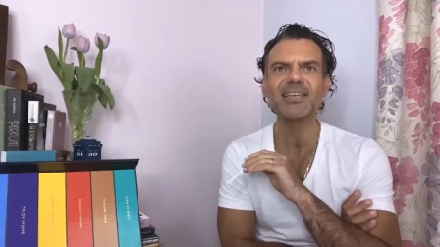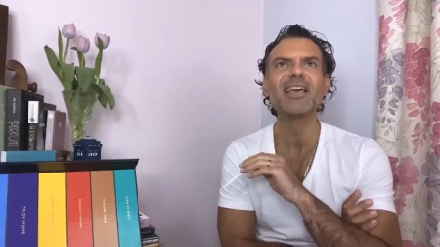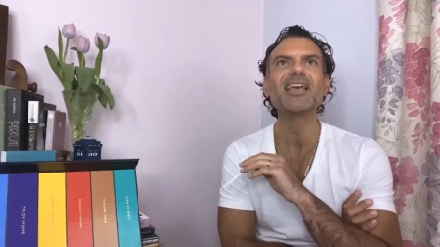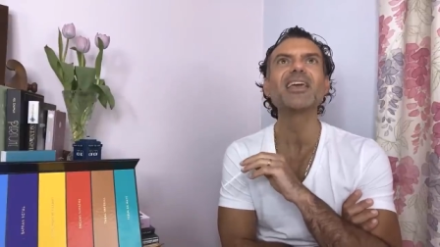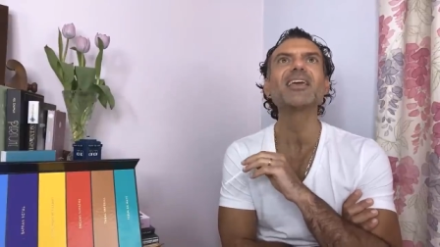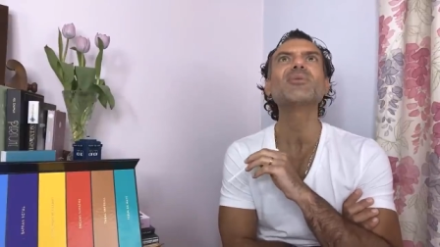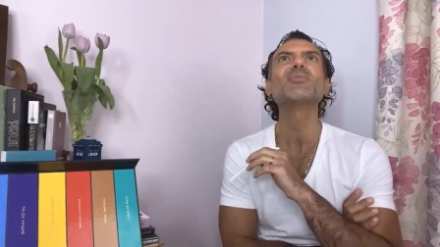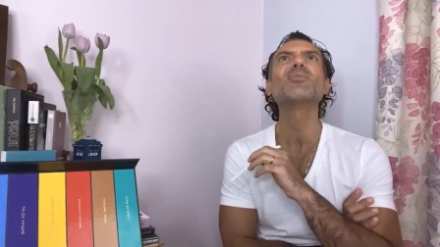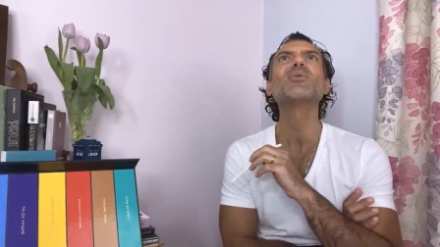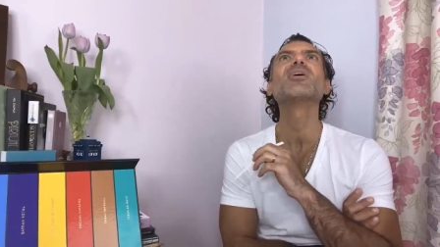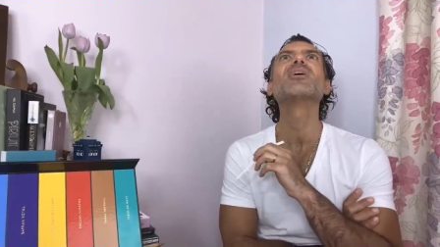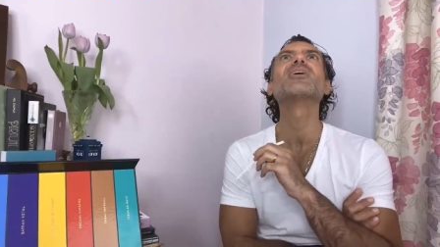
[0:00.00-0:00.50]

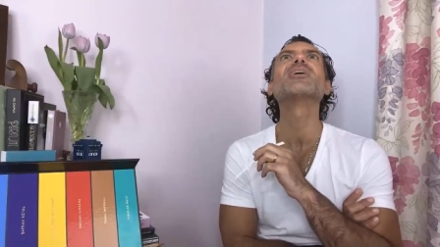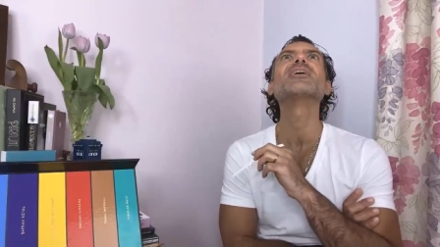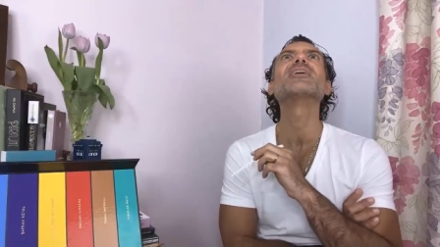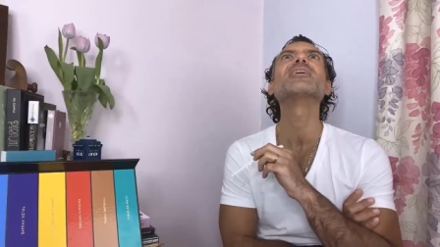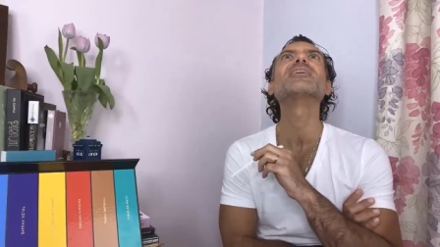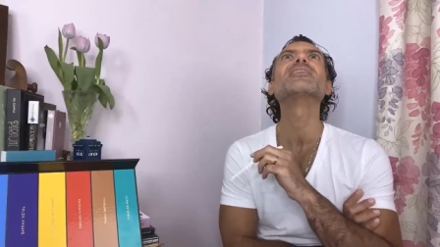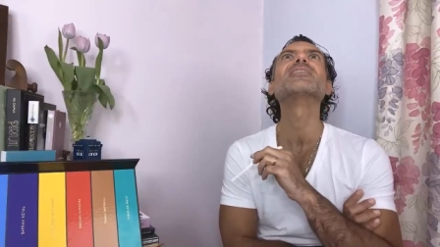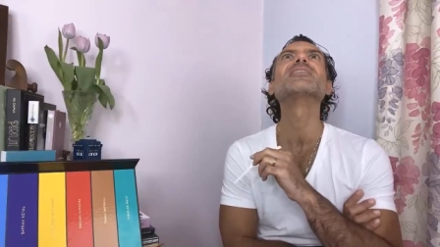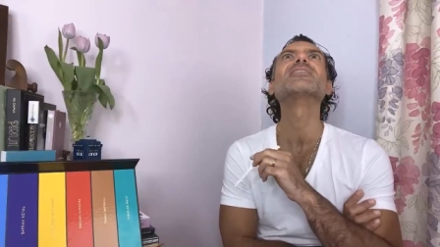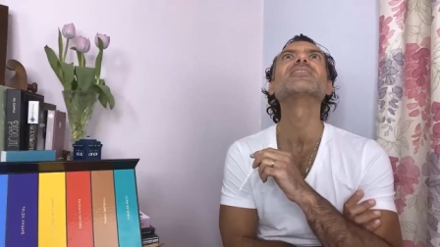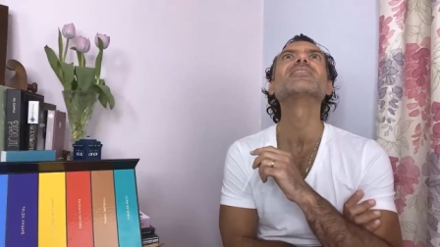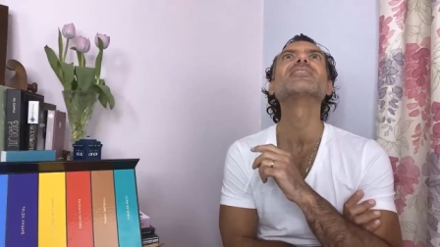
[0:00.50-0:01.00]
KY.
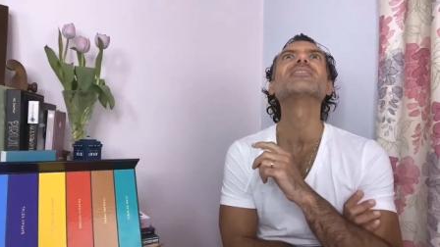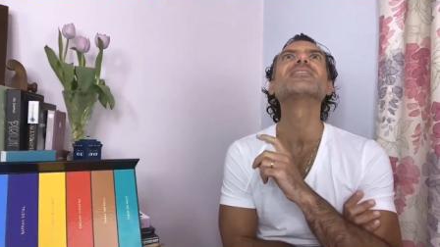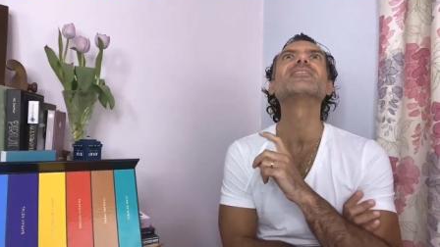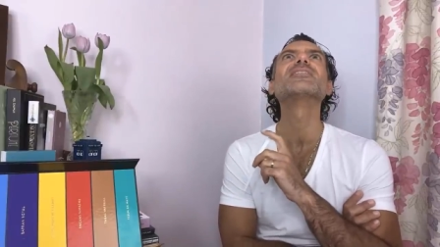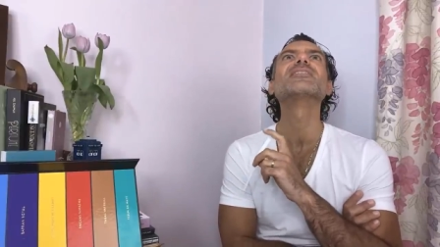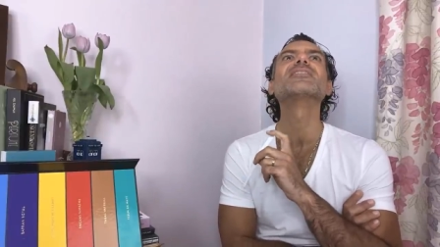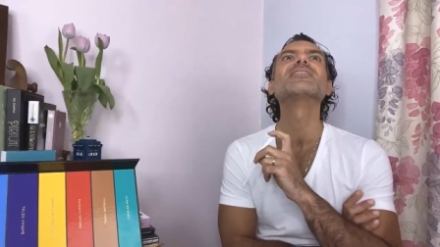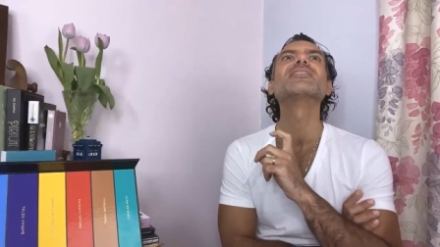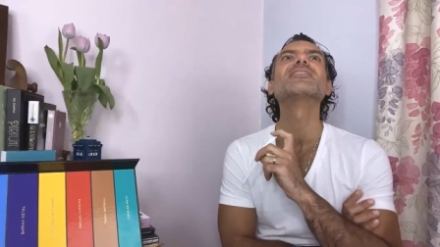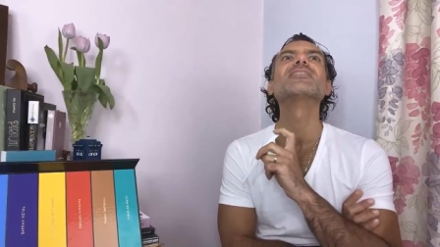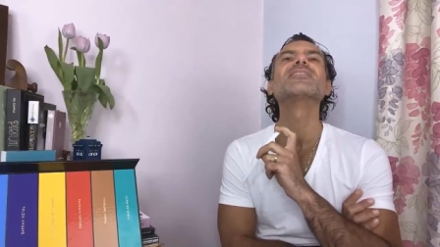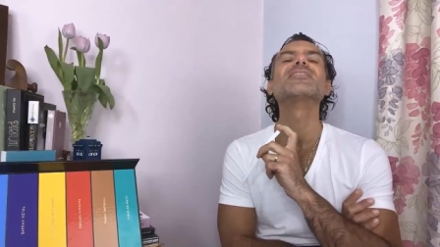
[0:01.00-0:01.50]

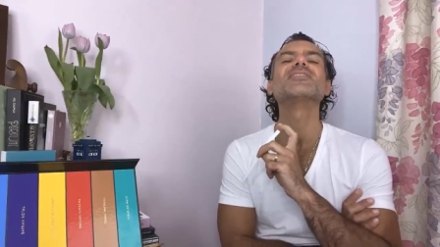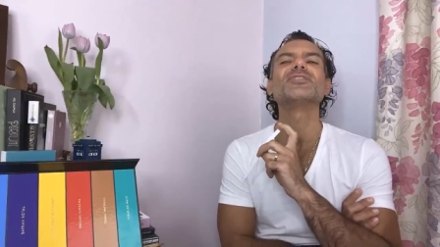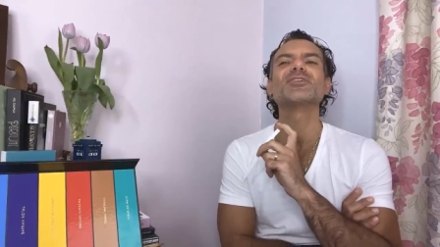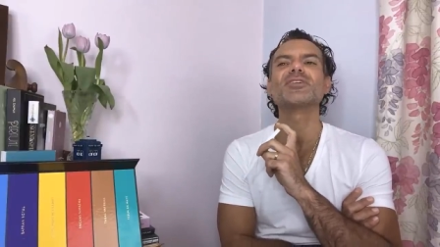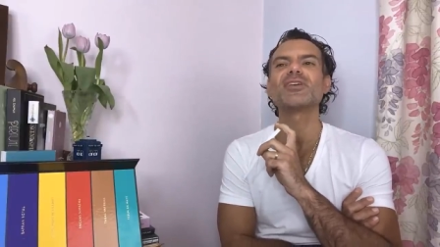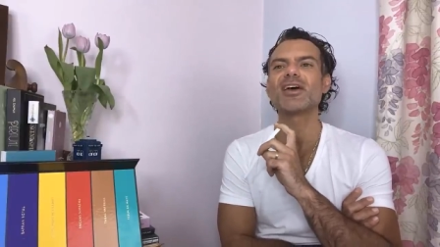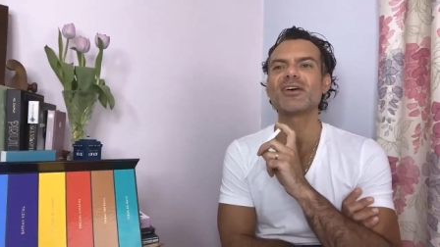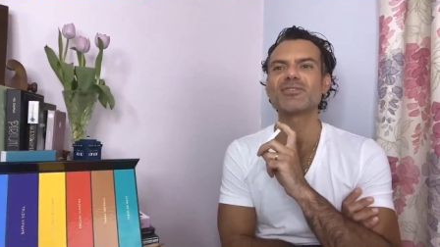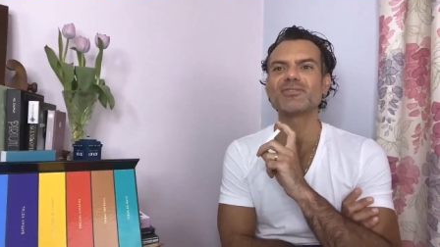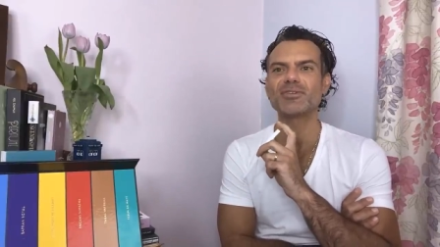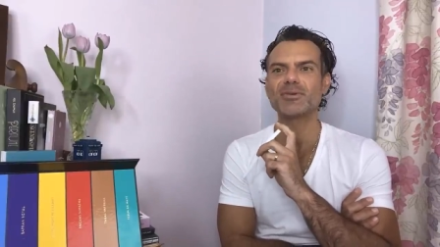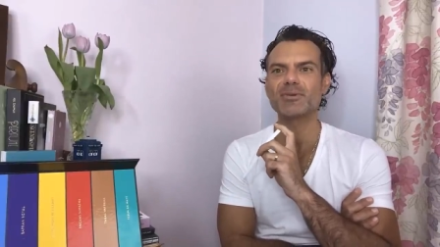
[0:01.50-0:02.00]
You're
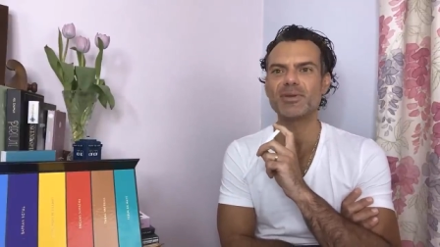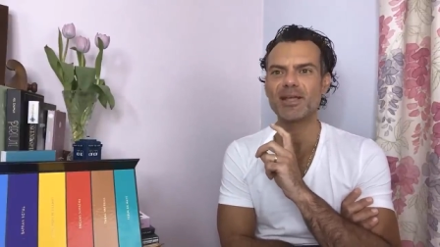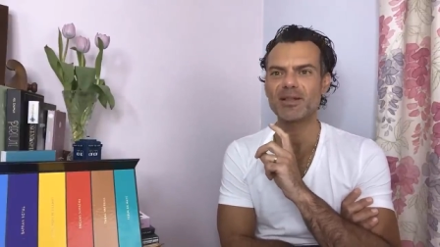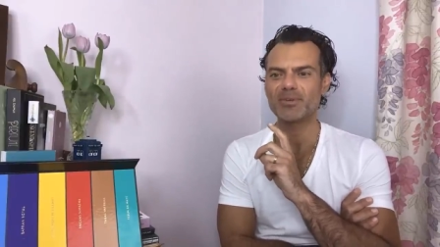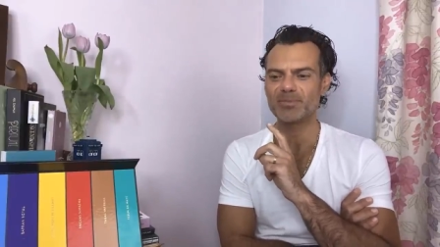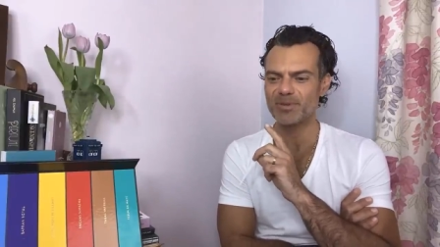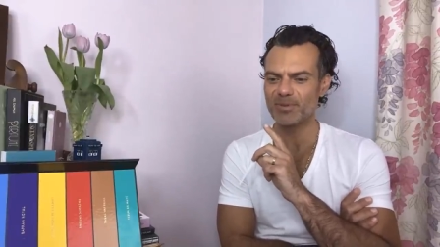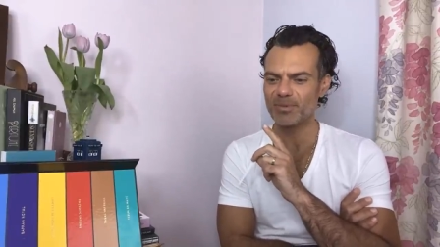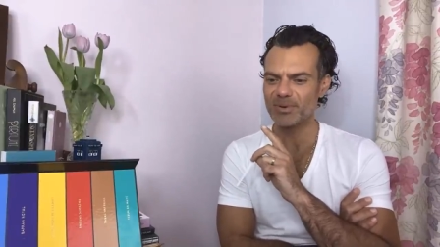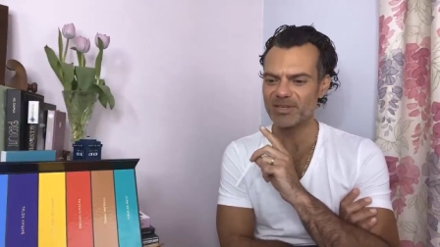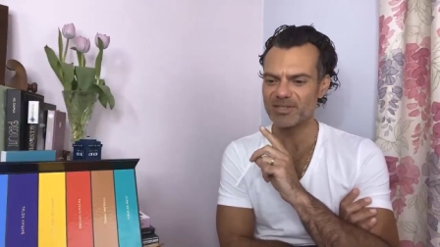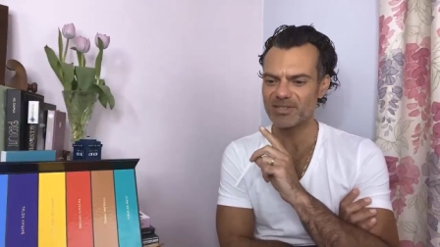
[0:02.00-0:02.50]
gonna have to help
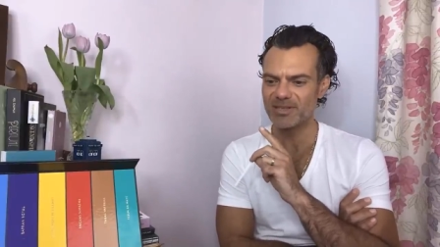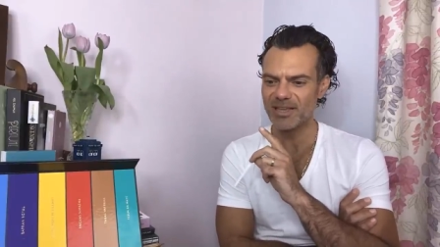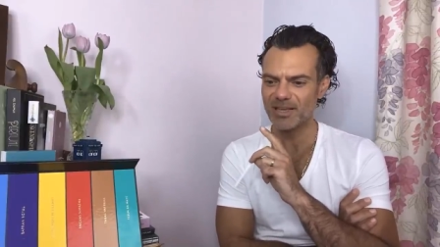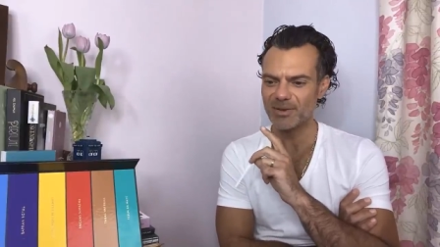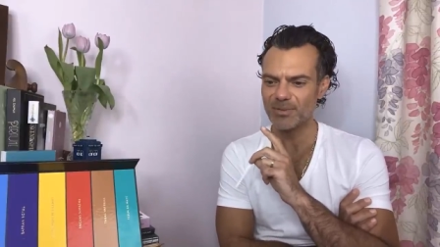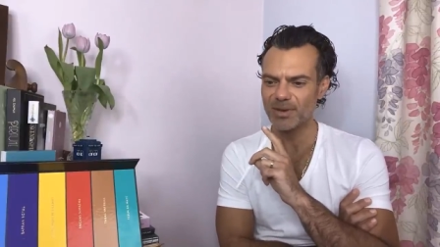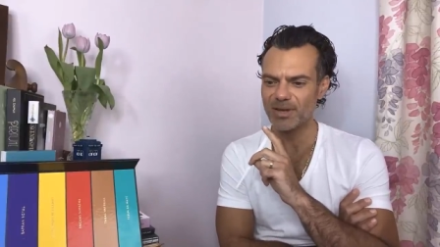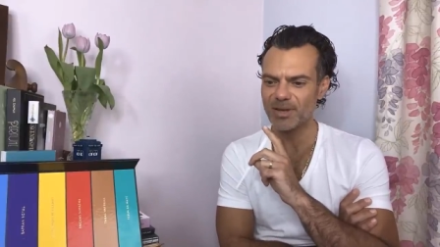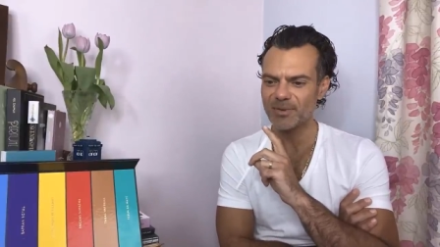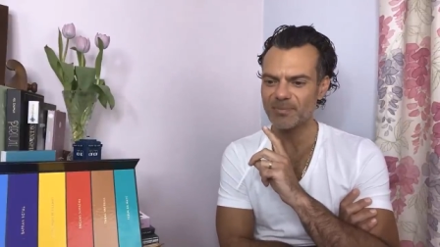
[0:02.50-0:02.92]
me. Where's KY?